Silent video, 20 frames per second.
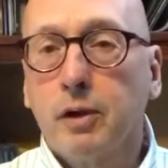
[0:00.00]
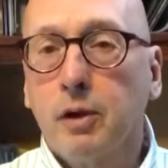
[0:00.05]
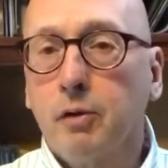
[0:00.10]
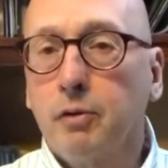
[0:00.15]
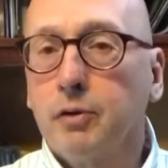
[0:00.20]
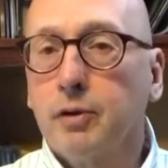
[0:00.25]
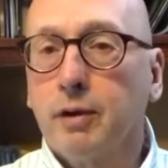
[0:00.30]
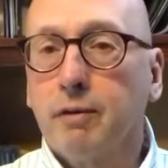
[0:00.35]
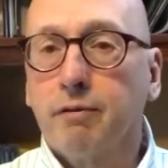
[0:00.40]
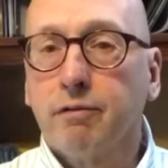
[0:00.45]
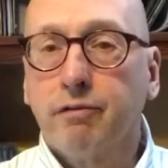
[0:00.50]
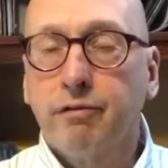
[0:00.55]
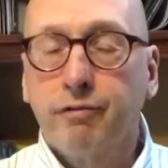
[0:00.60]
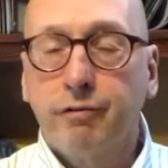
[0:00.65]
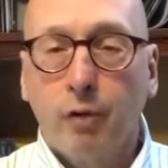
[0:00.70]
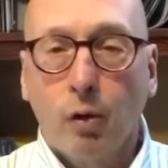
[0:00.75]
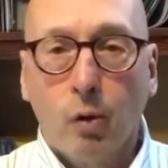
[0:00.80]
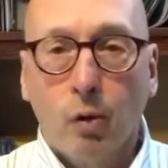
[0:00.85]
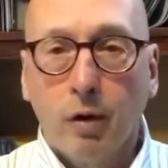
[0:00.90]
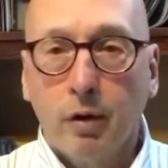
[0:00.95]
using
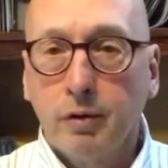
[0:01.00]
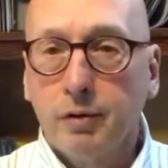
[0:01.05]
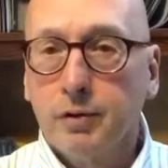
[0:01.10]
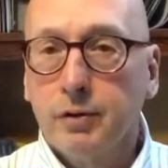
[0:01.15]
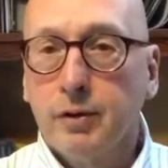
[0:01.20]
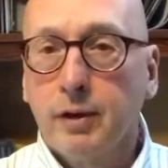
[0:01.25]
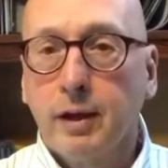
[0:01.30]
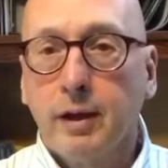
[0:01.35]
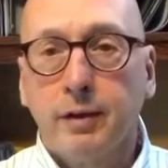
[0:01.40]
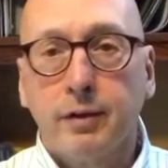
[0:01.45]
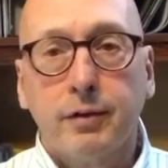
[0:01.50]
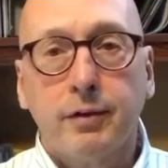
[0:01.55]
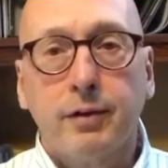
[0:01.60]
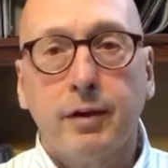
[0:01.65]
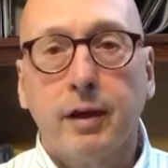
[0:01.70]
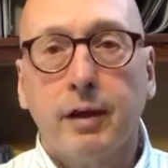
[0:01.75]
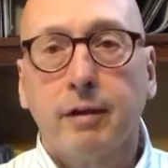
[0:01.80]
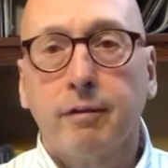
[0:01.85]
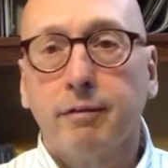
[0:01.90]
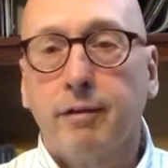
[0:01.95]
force
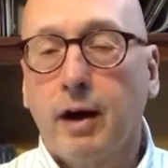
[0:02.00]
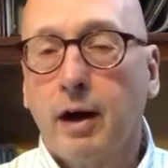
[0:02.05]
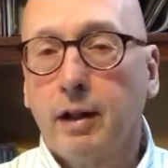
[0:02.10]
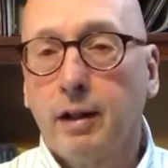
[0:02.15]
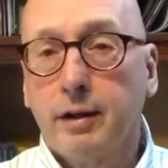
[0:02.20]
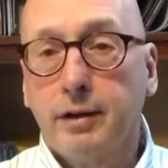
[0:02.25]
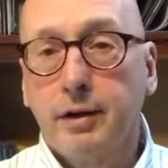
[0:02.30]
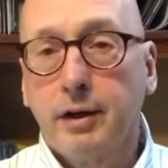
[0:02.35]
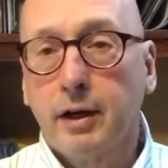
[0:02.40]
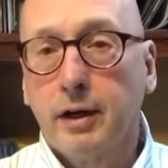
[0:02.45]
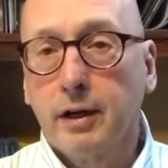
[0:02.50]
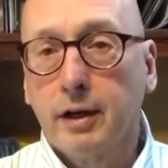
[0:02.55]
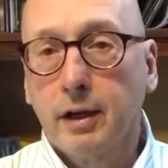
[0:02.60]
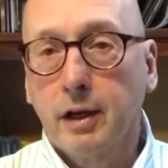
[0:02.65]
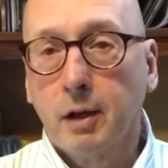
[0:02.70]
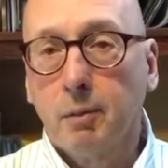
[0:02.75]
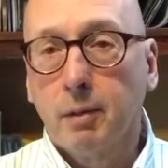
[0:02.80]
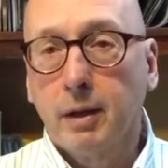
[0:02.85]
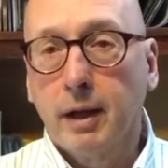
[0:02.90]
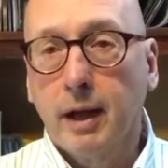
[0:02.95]
instead of voluntary
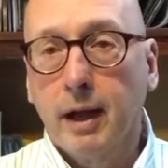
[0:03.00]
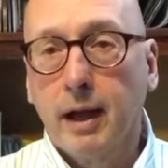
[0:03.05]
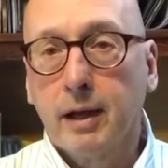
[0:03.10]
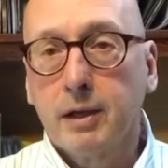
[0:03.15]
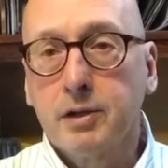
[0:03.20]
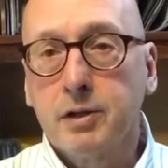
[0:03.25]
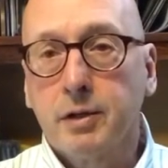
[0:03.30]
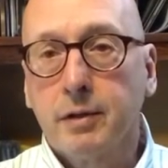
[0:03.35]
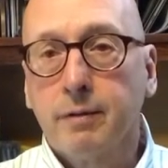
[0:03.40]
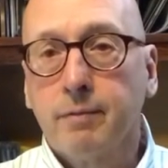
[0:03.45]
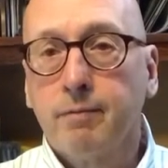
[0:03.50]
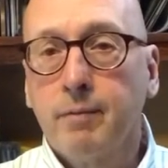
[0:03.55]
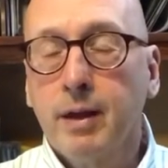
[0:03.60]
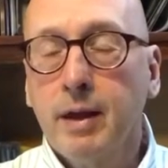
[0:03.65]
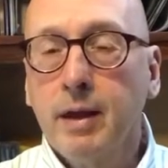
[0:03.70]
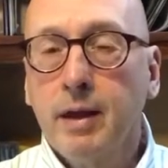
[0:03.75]
human action.